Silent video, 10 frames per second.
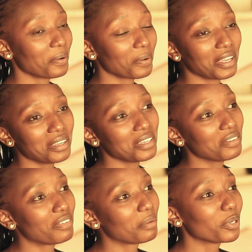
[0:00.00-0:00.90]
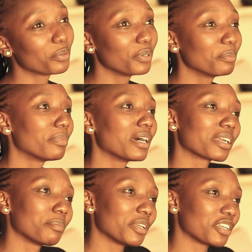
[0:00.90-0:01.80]
Okay, if I'm not doing bag
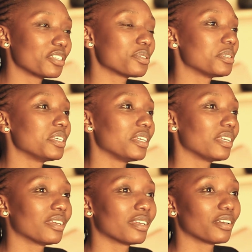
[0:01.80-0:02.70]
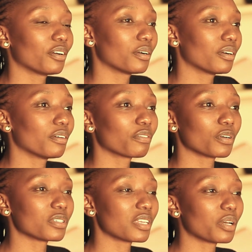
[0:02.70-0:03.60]
making today, of
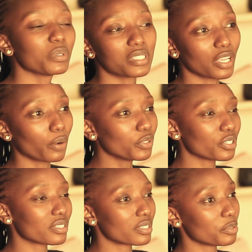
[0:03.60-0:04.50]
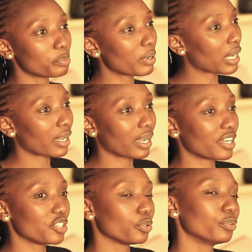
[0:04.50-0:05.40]
course I won't, I won't just sit back
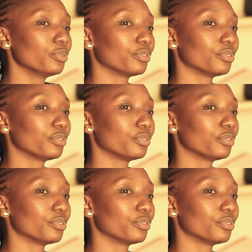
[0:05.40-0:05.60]
idle.